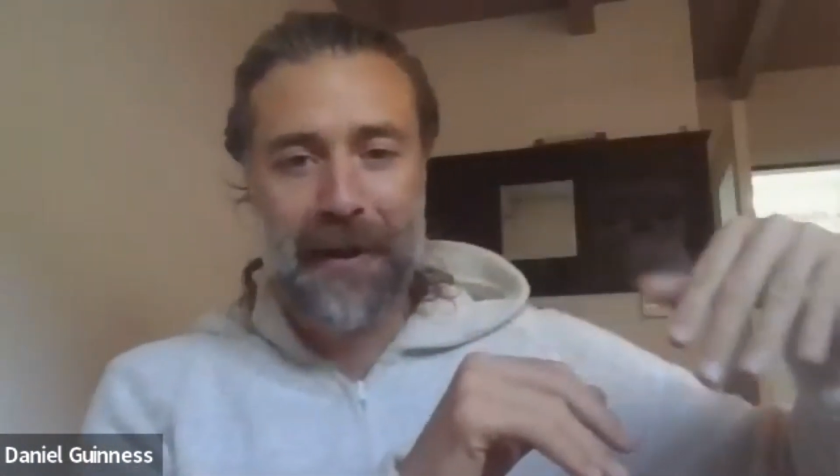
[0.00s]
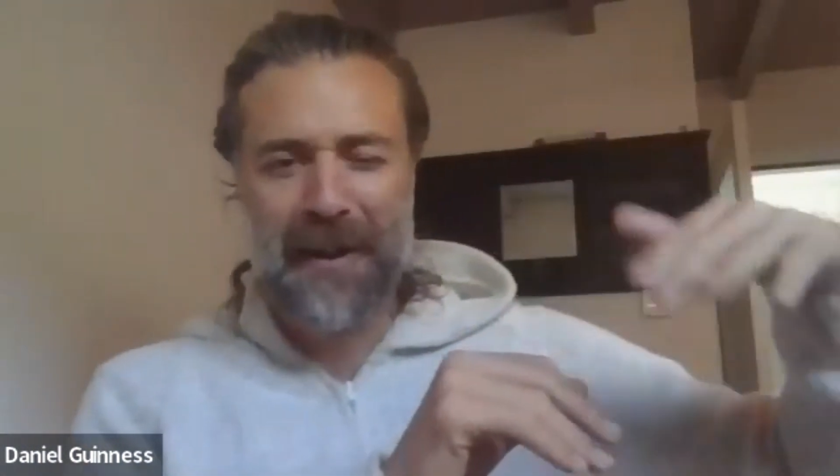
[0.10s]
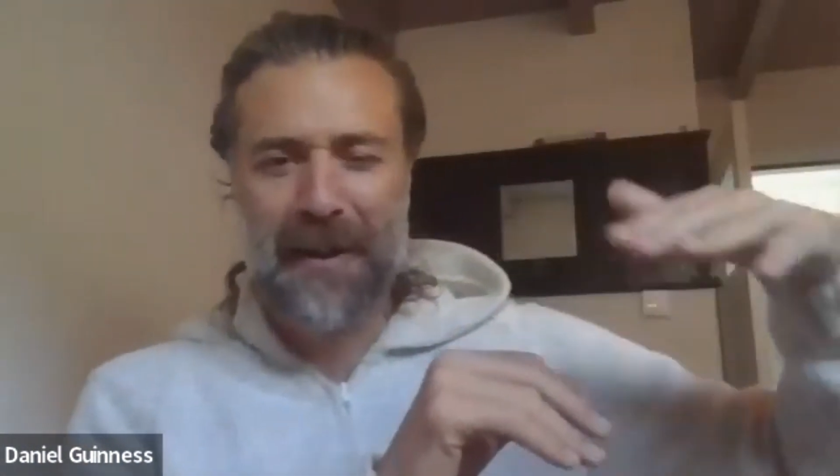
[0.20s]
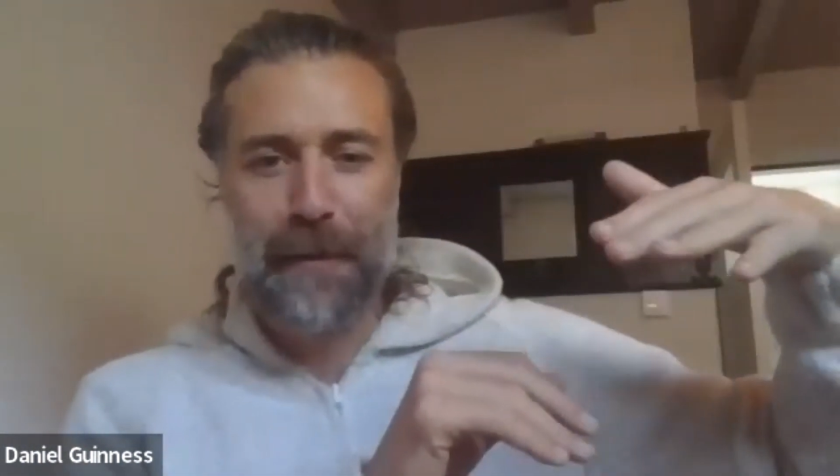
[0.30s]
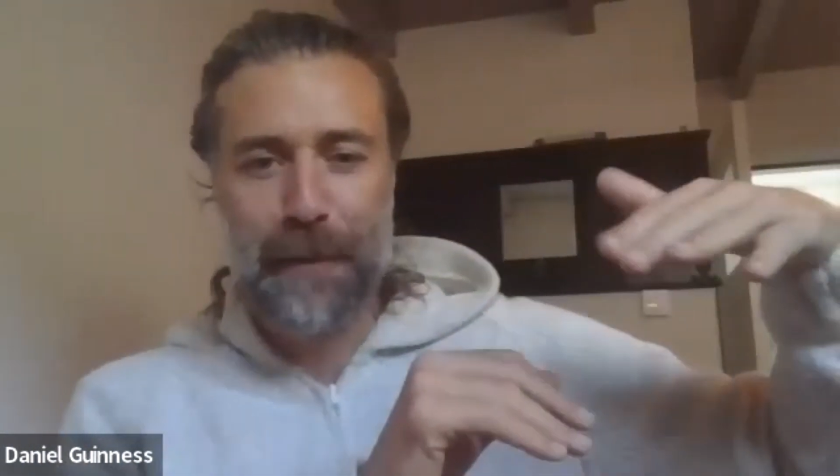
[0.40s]
I
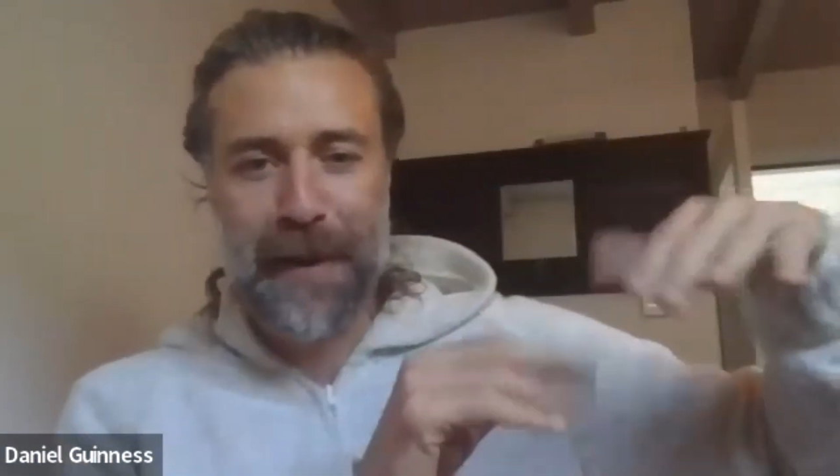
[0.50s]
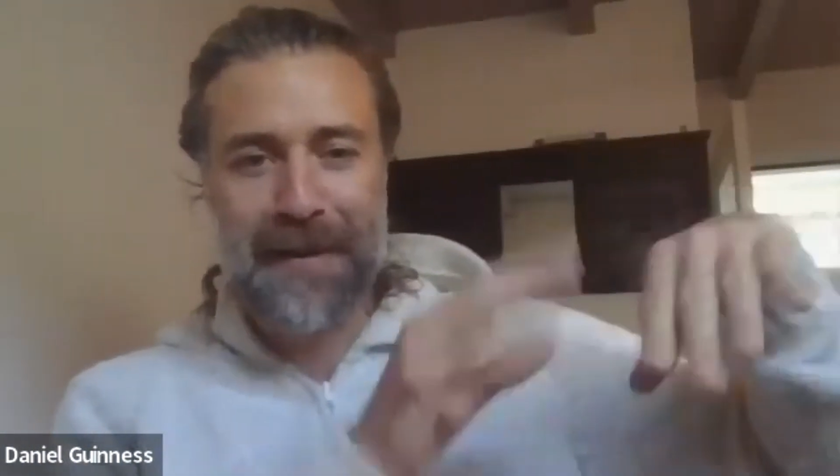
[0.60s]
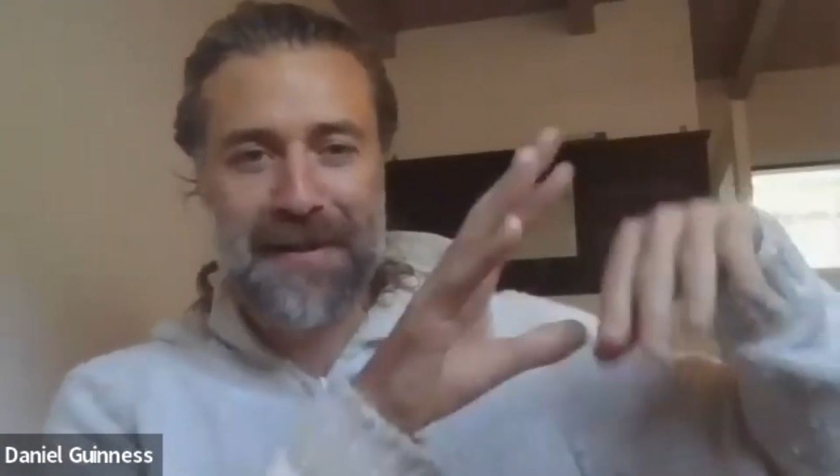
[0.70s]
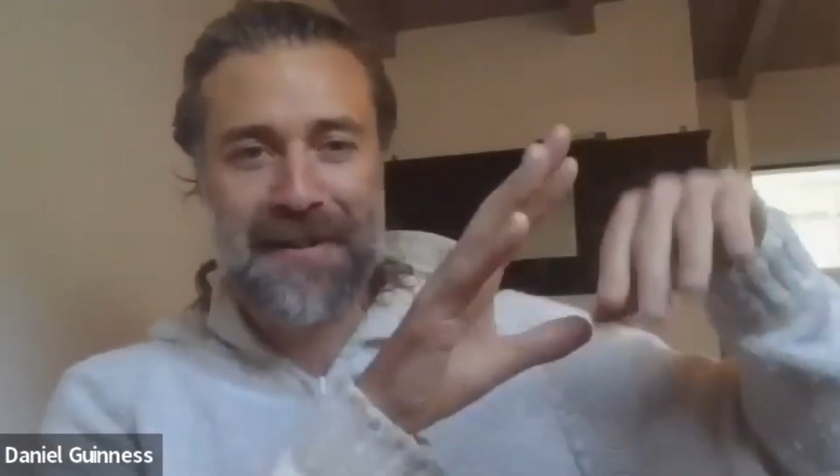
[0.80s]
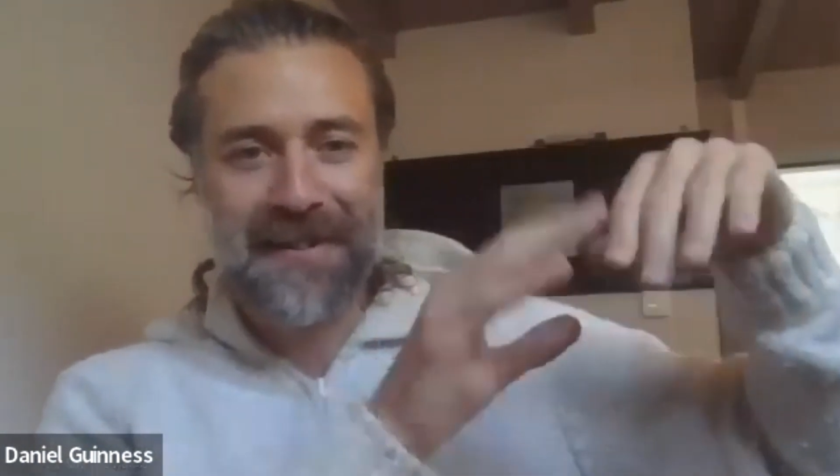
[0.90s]
don't know if
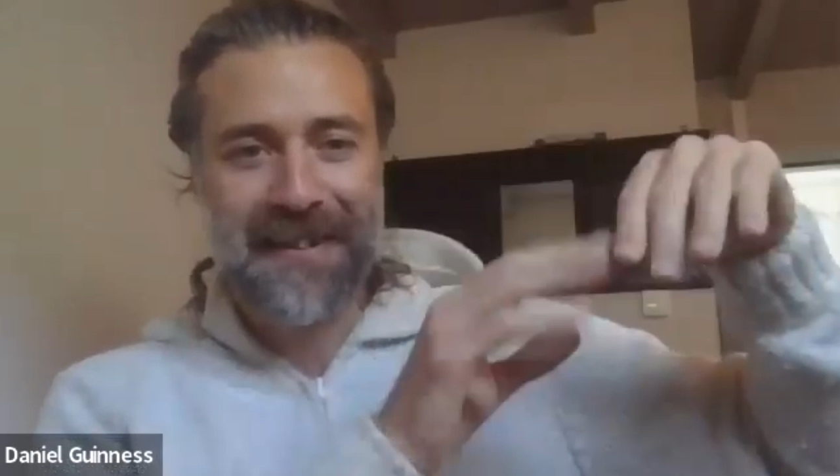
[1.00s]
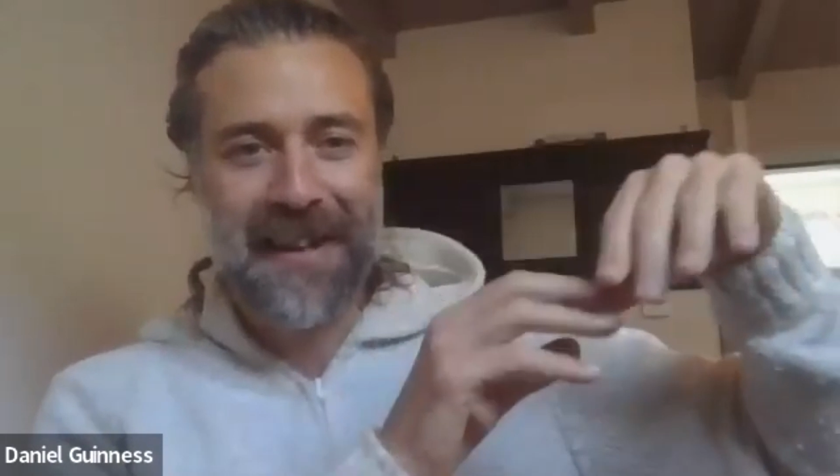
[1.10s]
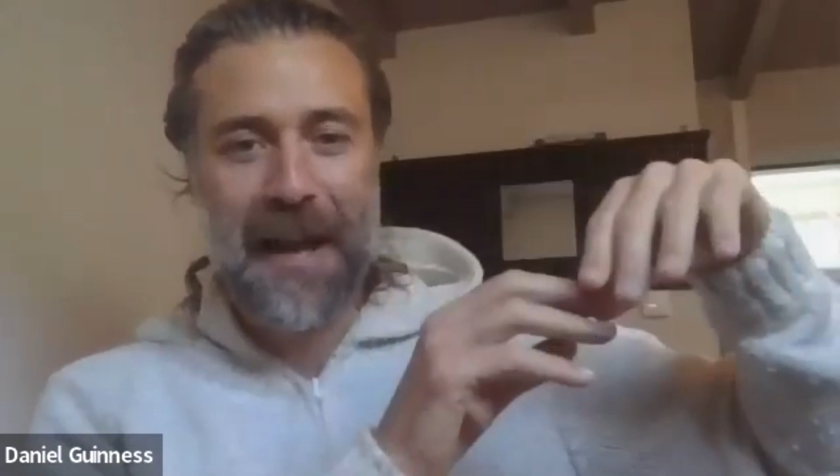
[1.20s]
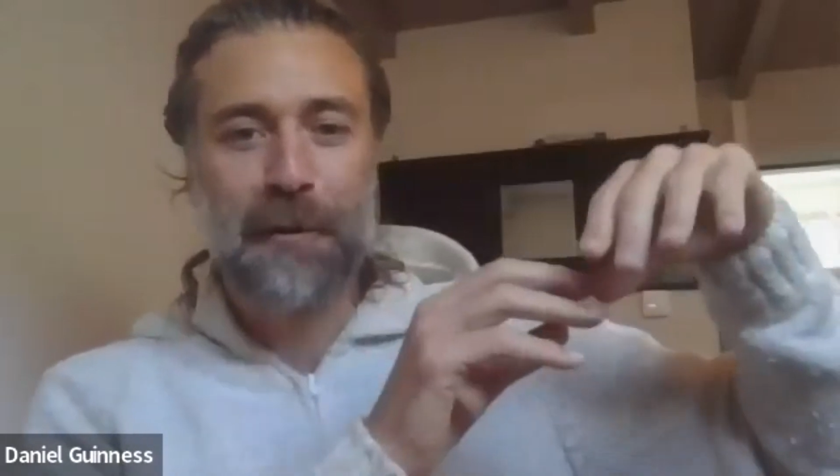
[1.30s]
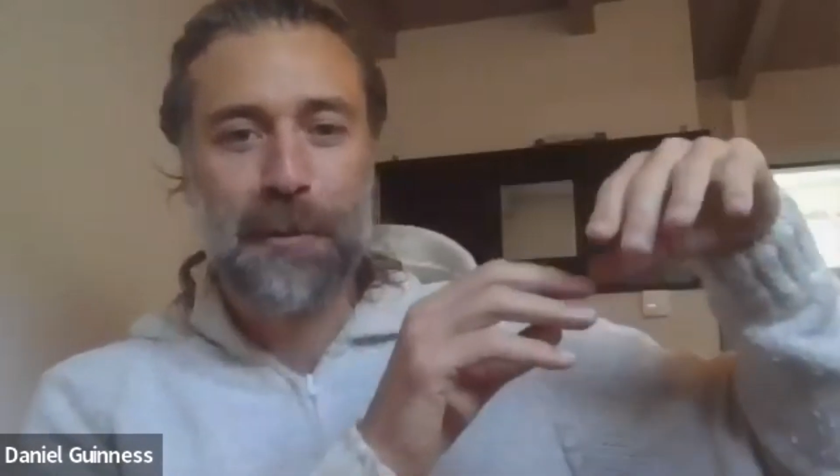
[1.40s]
that's
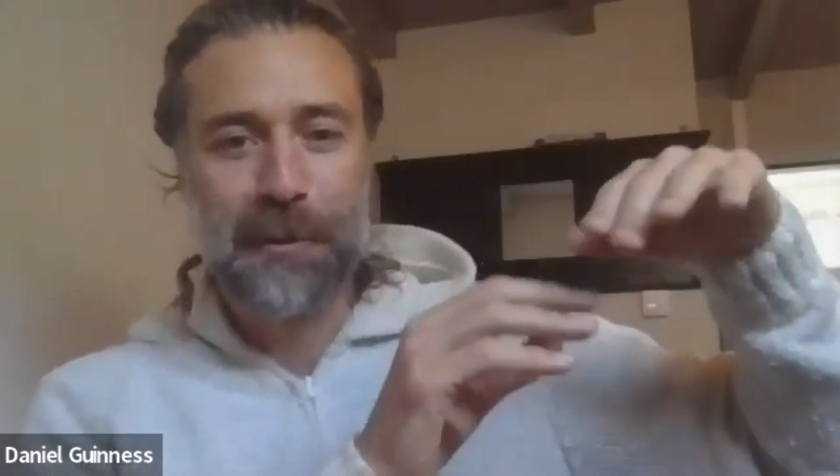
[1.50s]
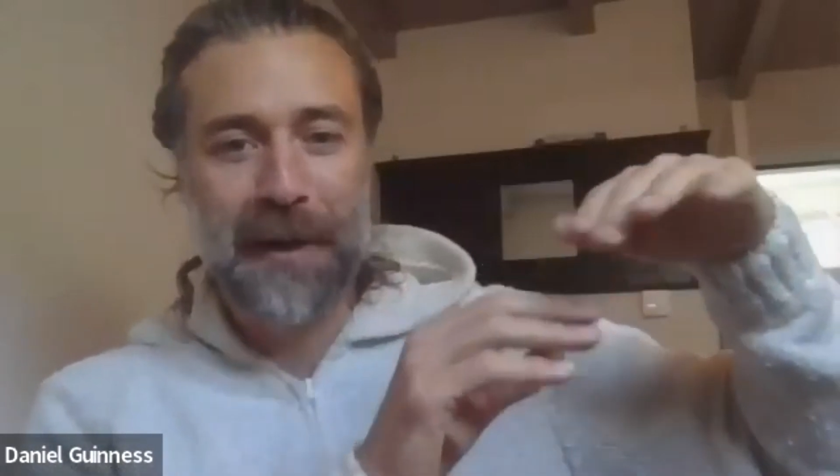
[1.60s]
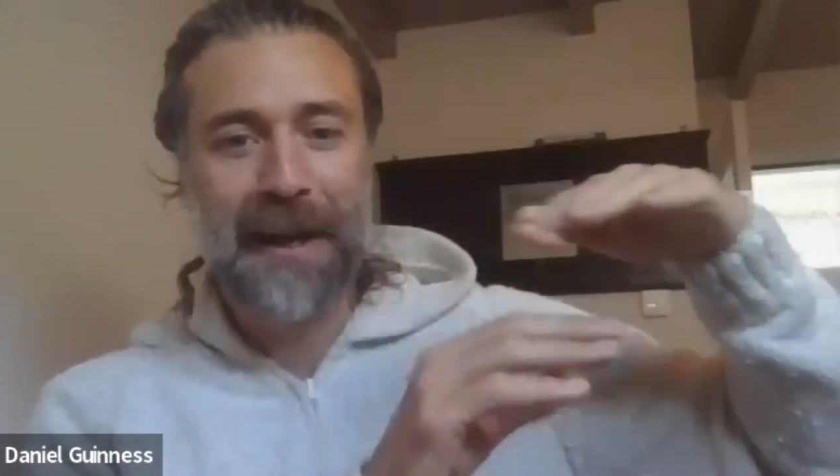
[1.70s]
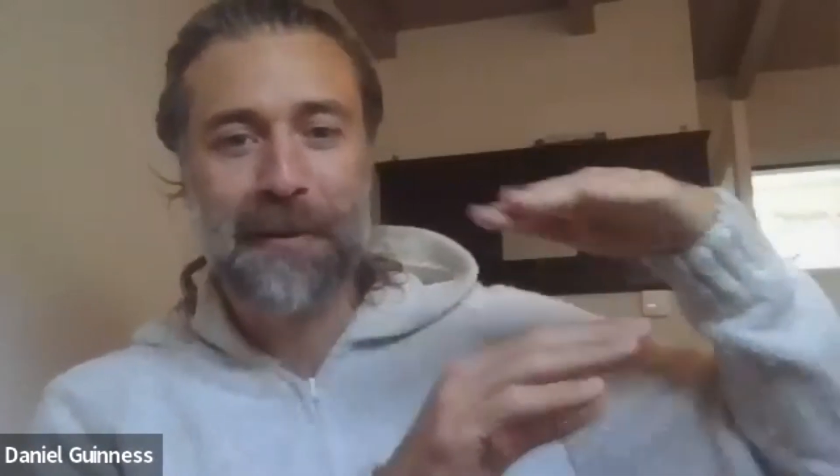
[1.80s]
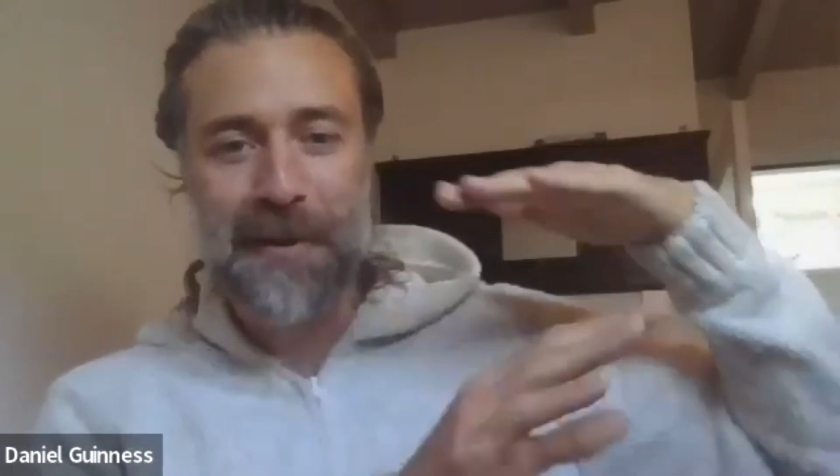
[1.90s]
equitable
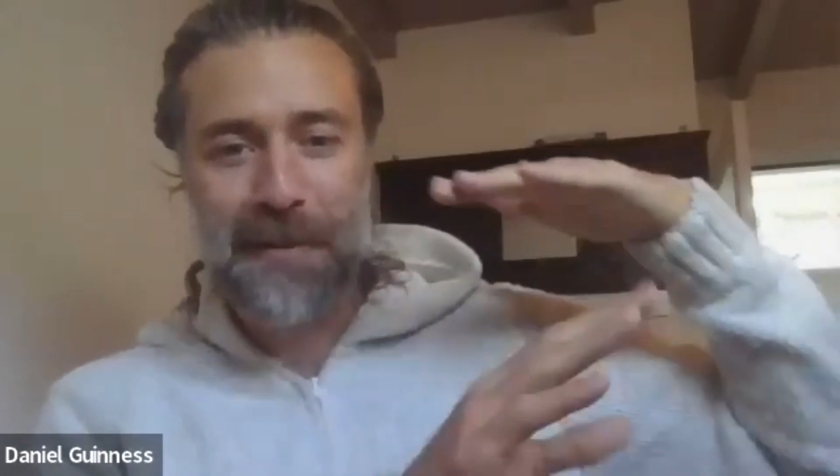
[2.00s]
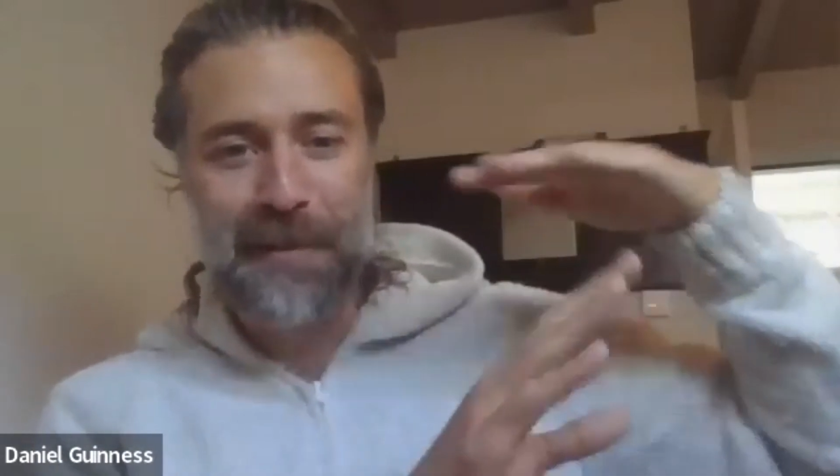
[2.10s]
language,